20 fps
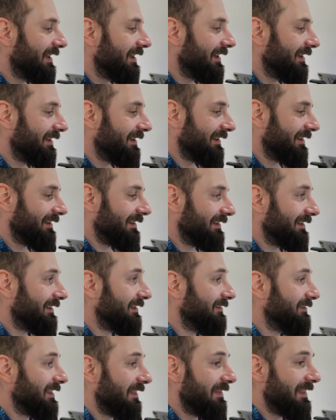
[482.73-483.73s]

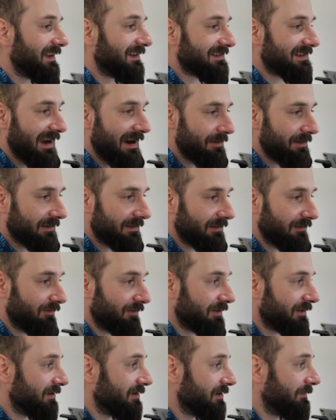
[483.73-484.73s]
The next character over
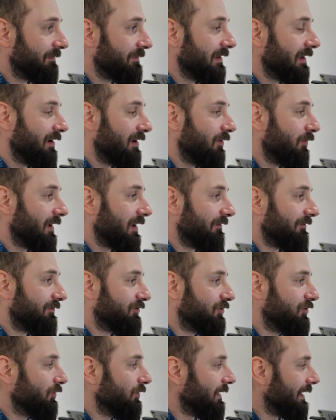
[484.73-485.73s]
here, we have
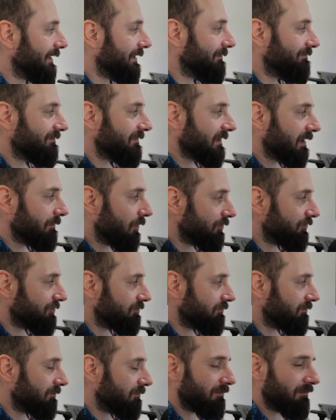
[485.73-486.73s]
two like
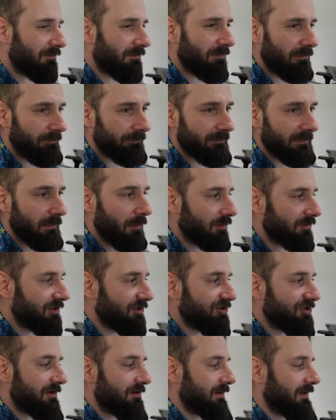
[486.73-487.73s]
mostly
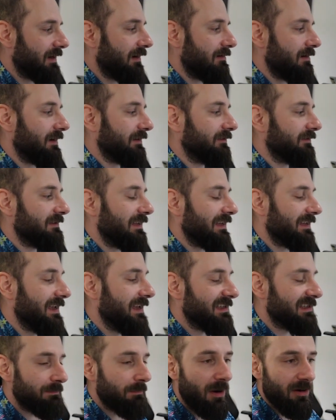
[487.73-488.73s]
generic characters, like
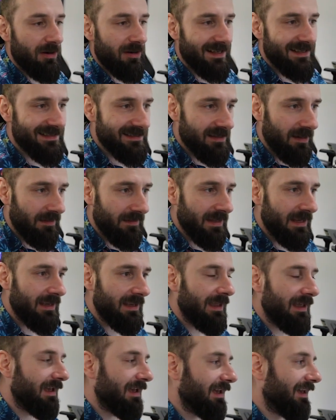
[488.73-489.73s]
Sparkless Sunny.
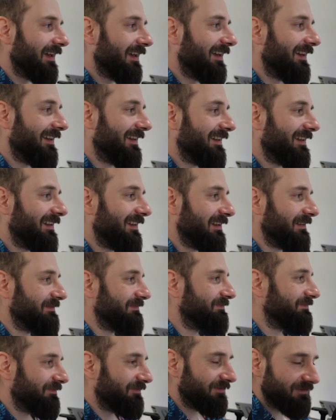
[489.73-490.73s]

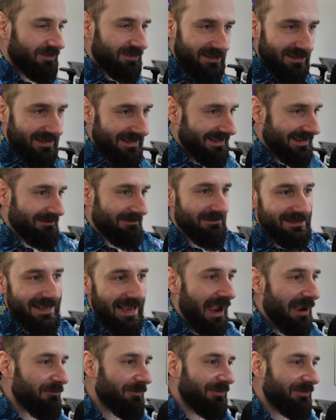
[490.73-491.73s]
There's like
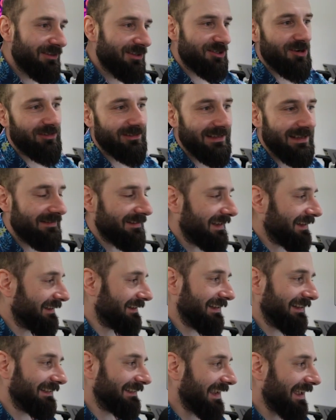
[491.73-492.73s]
guy with the shotgun. I
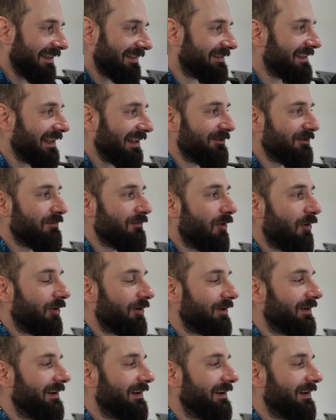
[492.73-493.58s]
can't tell you more.